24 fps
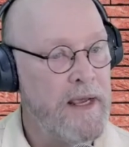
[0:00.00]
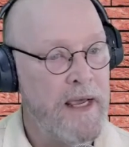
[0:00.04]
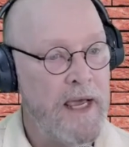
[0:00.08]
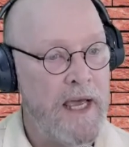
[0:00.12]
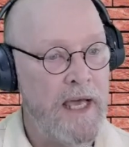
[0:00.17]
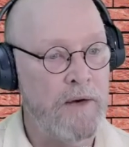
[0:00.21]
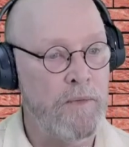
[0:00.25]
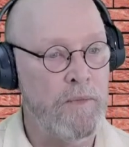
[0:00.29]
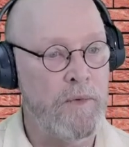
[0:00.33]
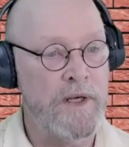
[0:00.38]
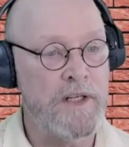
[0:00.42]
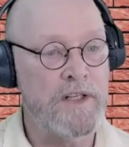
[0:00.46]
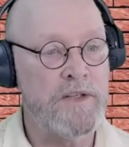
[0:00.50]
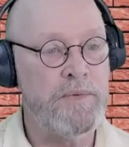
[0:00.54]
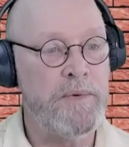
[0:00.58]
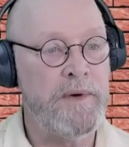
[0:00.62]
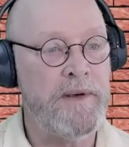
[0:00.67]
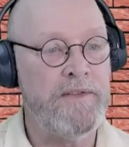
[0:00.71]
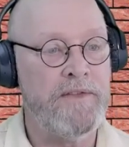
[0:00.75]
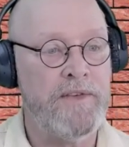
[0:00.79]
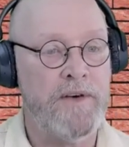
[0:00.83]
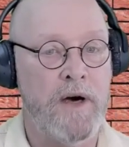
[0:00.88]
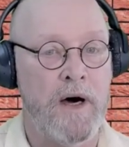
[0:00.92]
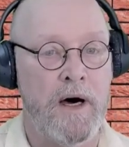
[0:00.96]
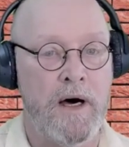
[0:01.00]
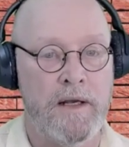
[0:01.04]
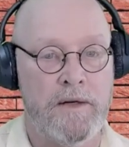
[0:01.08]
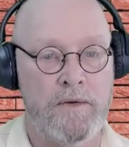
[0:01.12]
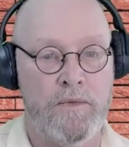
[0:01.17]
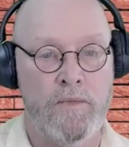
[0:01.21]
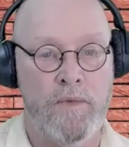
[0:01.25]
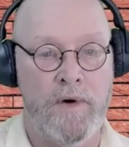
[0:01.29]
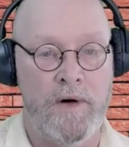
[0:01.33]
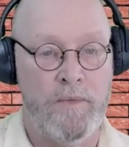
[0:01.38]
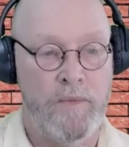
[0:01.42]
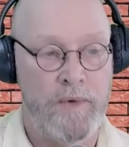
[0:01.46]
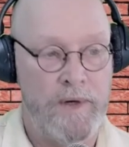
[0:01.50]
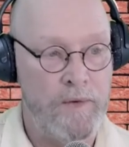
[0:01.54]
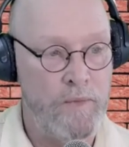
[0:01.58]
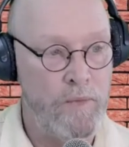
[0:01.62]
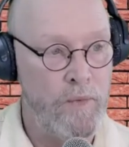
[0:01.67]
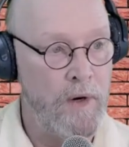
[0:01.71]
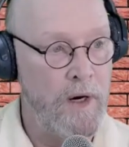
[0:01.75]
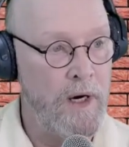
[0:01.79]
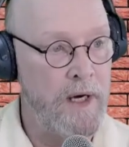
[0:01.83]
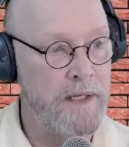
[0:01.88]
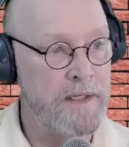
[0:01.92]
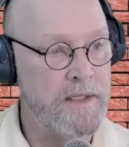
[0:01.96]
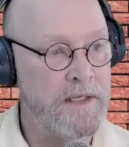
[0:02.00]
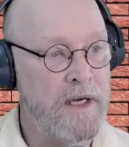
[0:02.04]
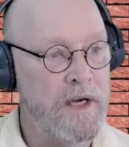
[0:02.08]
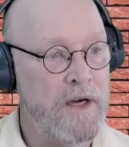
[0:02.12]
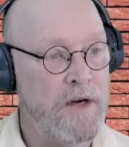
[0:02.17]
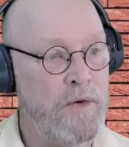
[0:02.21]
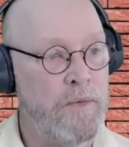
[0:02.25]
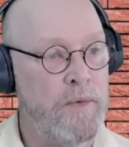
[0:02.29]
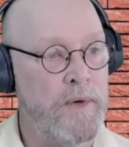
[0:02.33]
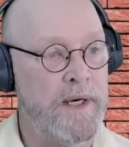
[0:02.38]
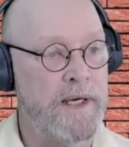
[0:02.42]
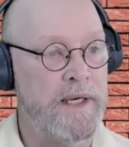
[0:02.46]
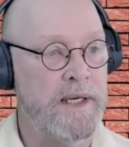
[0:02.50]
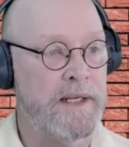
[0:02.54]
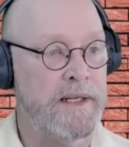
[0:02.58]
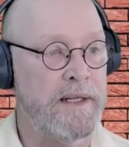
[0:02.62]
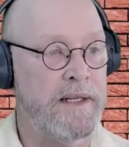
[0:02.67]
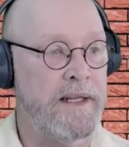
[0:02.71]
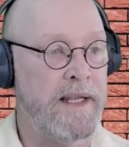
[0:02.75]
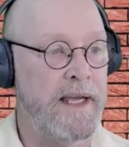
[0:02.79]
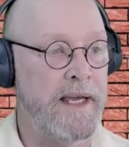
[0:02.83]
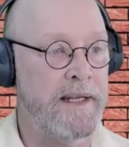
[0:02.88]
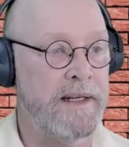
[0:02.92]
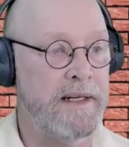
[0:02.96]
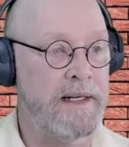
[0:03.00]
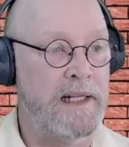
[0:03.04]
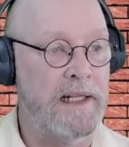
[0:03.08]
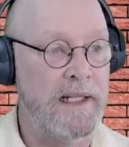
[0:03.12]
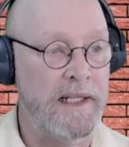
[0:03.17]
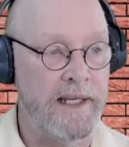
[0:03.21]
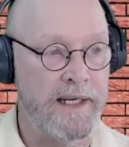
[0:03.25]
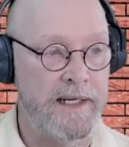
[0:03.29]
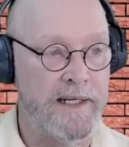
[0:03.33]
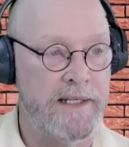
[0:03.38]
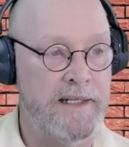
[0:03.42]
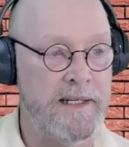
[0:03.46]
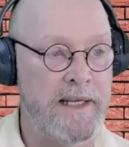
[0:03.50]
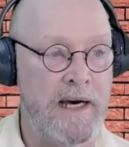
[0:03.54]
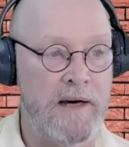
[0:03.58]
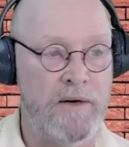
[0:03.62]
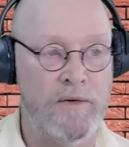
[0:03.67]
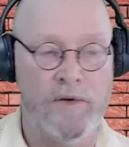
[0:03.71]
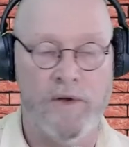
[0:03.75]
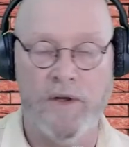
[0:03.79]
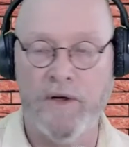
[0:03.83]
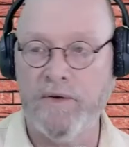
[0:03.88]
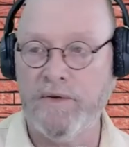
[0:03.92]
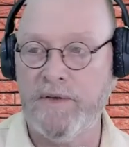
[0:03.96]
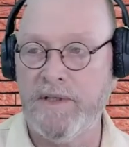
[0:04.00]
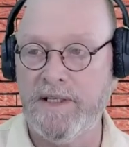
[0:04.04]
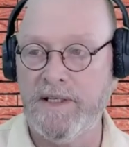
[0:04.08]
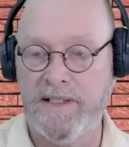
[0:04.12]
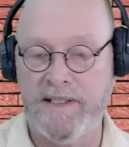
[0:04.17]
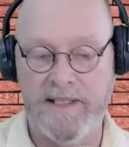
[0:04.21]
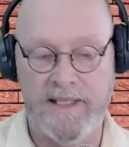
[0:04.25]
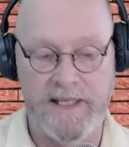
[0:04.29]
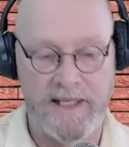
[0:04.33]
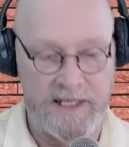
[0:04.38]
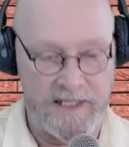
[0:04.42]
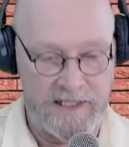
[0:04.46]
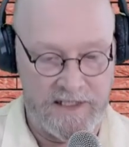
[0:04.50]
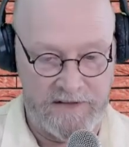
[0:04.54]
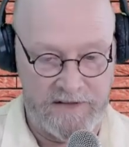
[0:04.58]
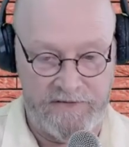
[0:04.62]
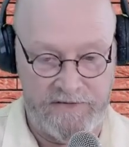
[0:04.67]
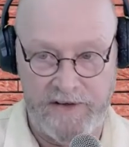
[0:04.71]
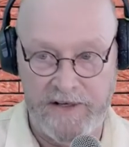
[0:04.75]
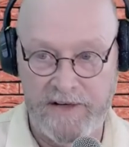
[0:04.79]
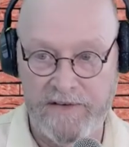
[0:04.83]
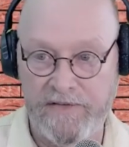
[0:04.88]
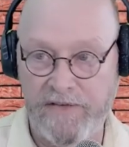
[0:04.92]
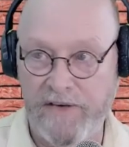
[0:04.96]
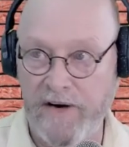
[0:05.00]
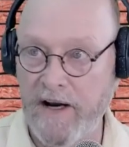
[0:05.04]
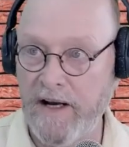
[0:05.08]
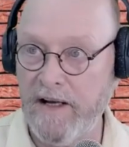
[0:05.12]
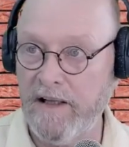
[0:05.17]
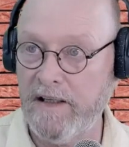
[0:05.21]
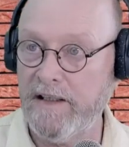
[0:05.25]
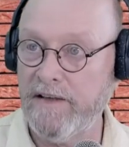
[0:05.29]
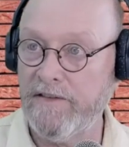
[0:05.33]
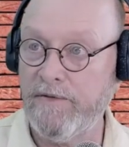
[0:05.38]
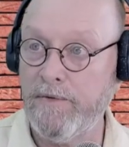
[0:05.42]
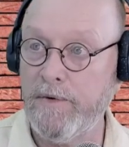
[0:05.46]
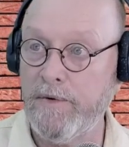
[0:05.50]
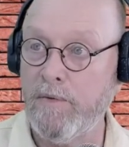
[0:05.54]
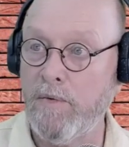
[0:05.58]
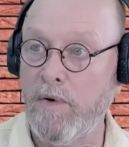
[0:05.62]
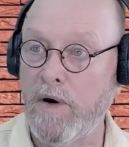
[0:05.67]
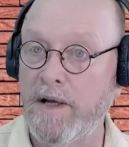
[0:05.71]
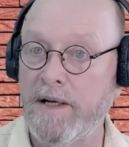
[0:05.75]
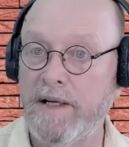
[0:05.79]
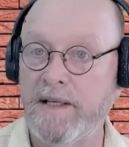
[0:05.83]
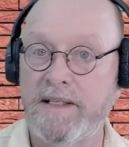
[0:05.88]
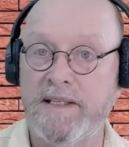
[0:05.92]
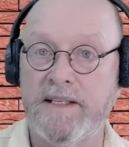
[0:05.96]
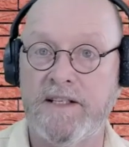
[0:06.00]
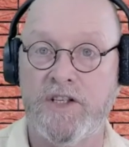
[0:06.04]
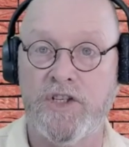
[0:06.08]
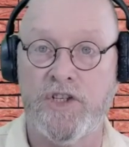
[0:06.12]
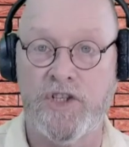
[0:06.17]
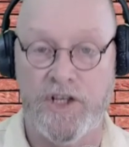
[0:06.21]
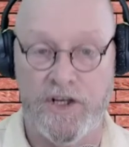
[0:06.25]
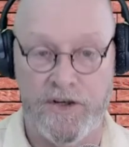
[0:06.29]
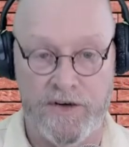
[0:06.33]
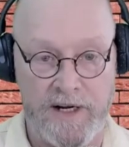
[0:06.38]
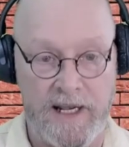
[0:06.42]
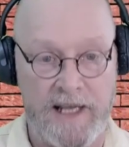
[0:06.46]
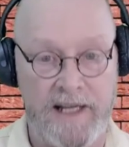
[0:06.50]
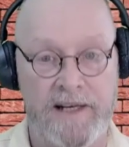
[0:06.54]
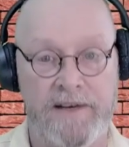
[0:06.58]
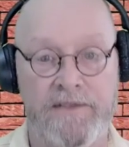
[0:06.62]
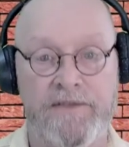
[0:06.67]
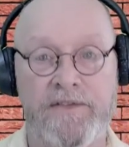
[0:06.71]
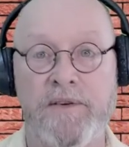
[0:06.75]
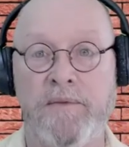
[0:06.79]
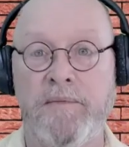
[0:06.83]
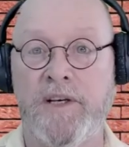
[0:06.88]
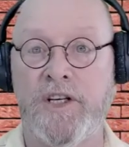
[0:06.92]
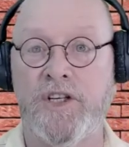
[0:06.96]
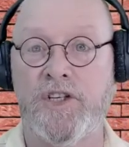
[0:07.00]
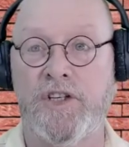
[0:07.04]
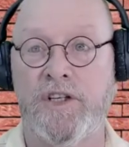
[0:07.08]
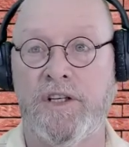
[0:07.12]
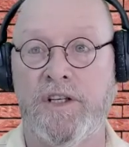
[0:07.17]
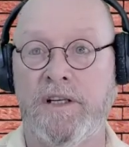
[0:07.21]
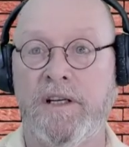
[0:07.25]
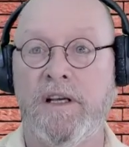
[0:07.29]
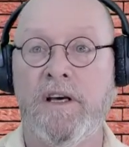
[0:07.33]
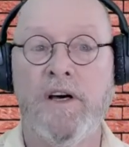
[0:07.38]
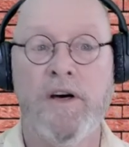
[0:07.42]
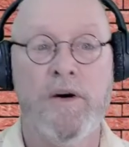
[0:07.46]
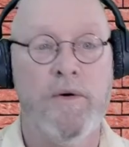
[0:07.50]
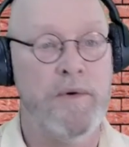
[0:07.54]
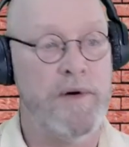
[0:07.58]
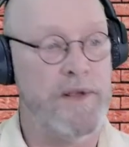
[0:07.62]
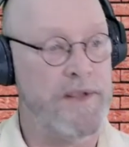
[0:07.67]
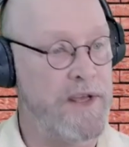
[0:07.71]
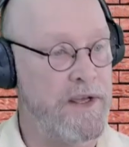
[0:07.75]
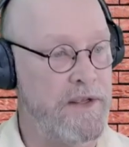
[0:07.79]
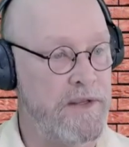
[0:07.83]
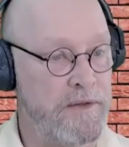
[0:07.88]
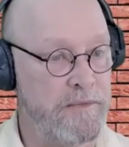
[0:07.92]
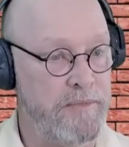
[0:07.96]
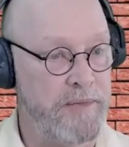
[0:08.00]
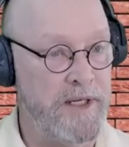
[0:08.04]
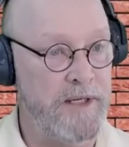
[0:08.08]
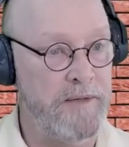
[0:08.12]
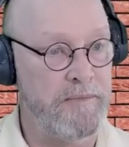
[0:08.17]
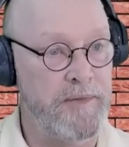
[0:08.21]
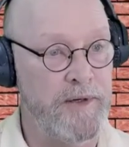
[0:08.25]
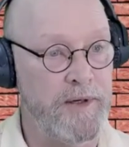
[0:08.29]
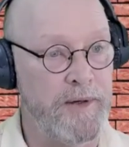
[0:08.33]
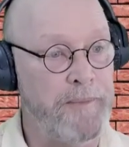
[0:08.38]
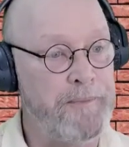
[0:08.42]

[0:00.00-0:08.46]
And once we've got what we want, we can then click download to CSV file if we want to share that information with other people.